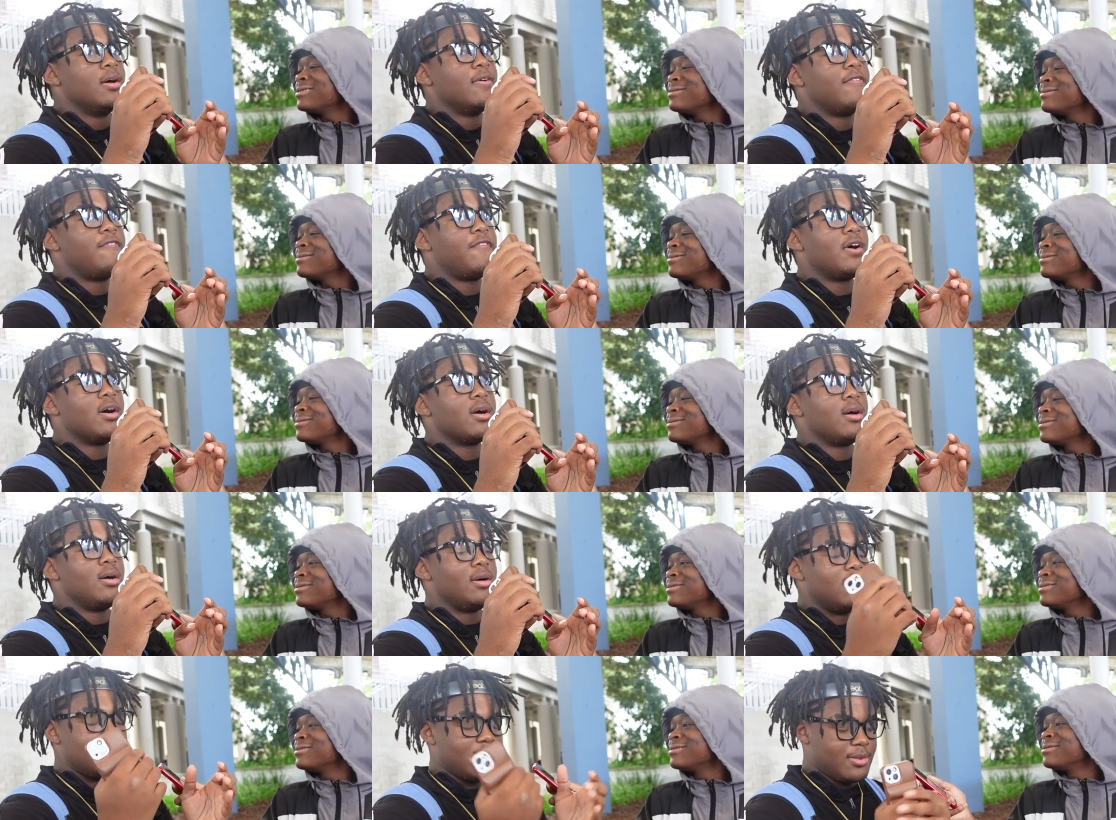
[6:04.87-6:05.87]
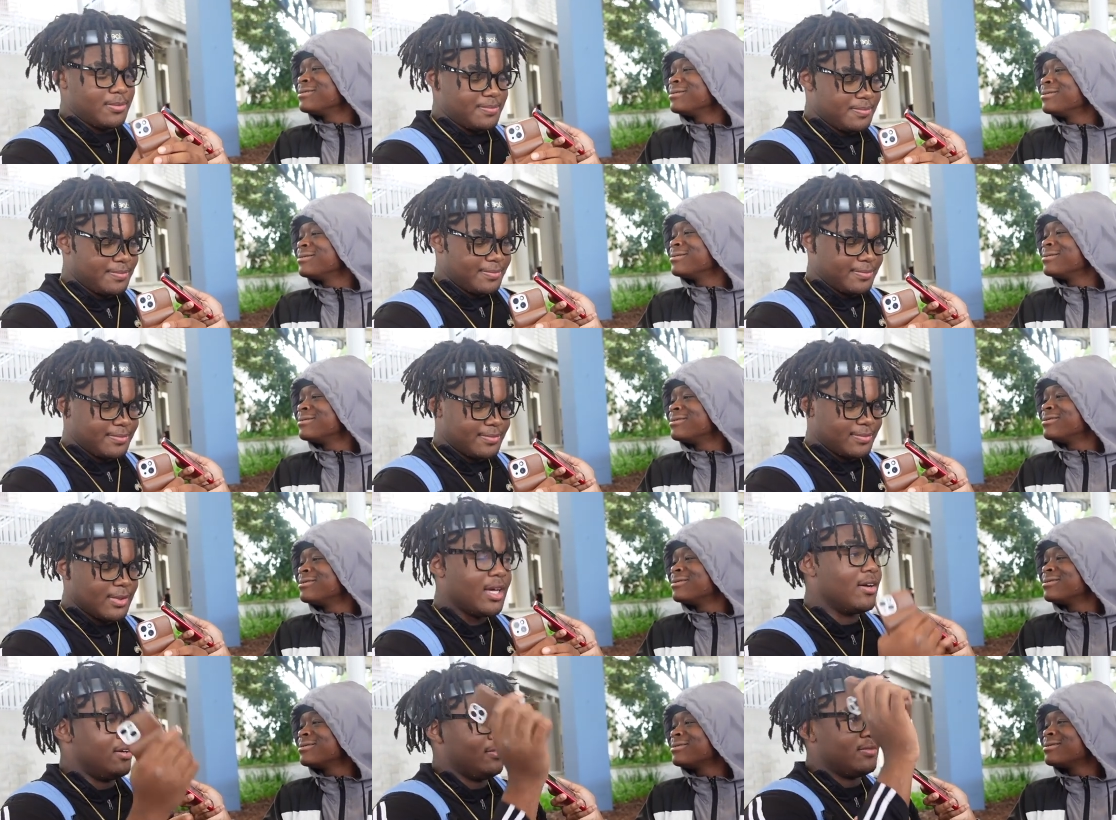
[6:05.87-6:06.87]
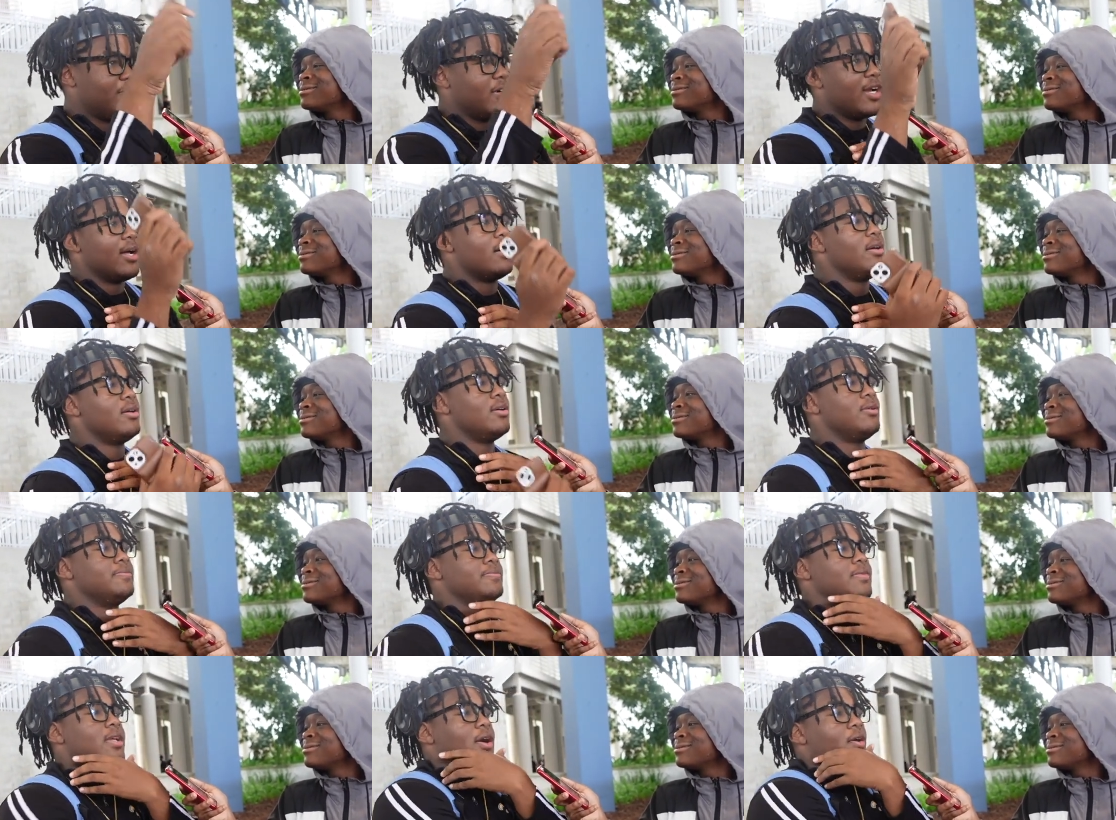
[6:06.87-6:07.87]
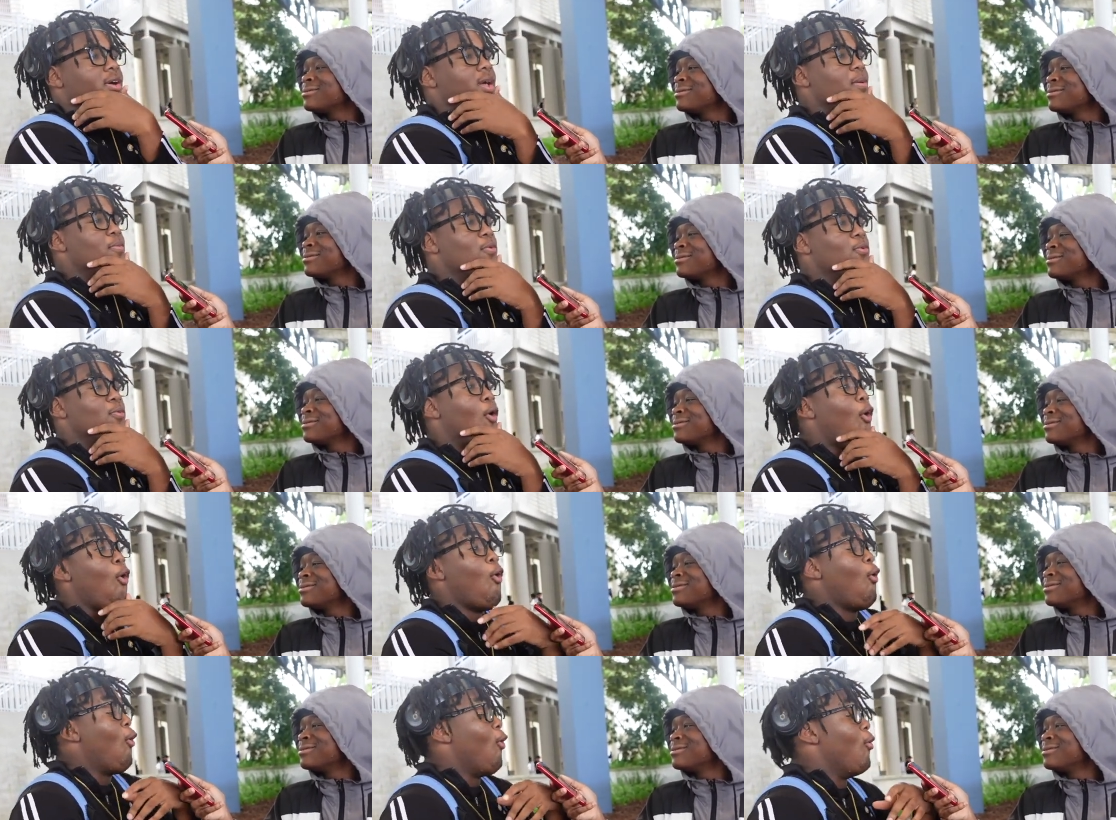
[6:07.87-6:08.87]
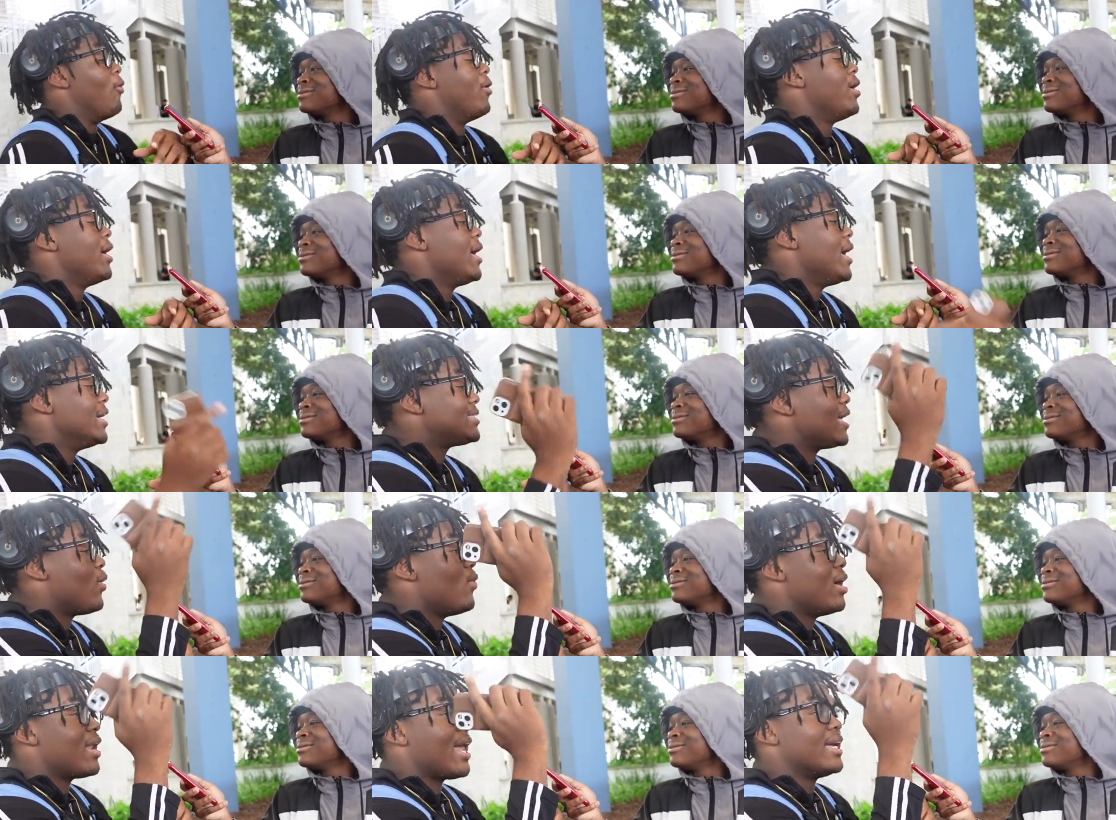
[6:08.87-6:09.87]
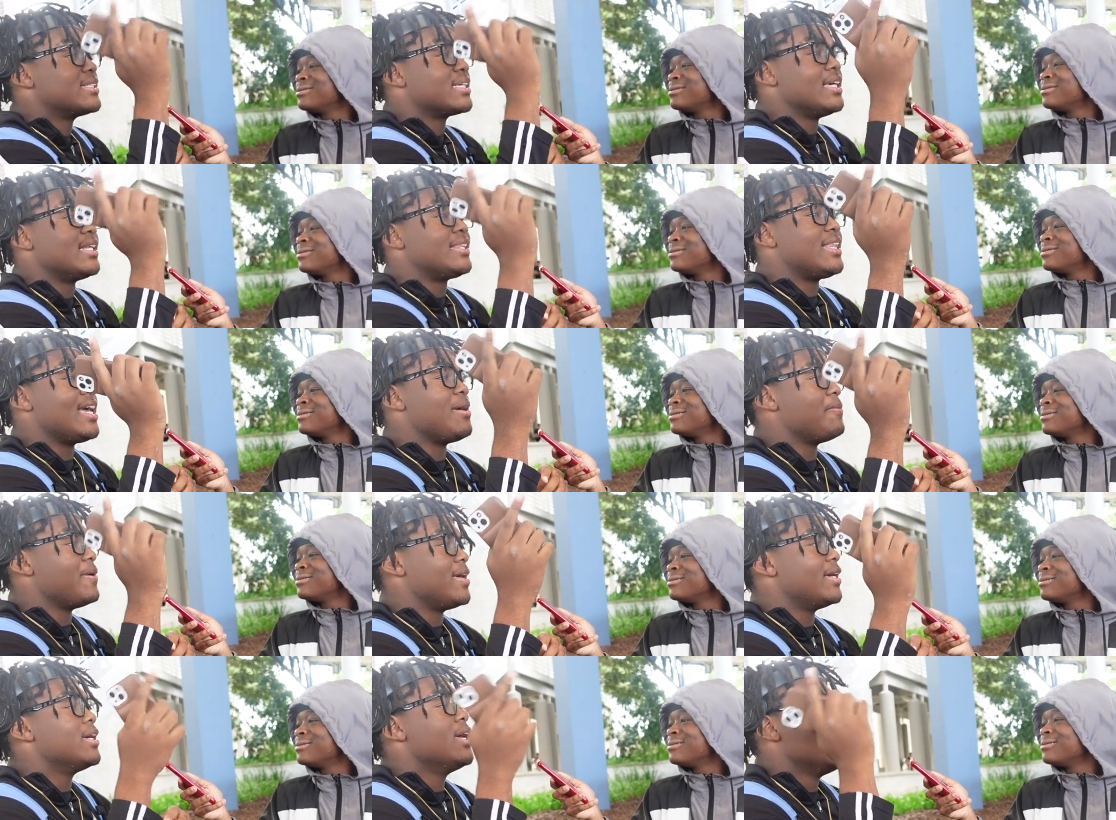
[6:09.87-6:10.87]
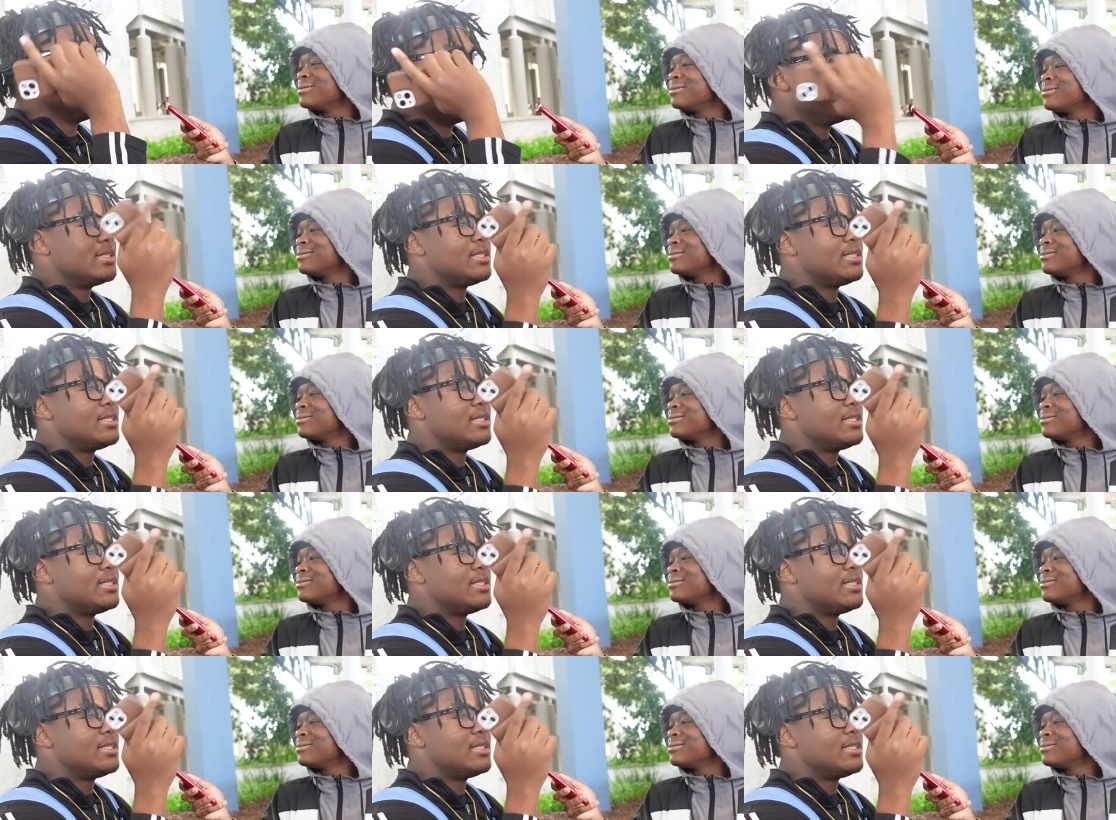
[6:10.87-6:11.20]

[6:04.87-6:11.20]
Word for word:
Speaker 1: fuck um, yeah, fuck that. Um, okay, boom. Oh. It's that one light-skinned thick, bitch.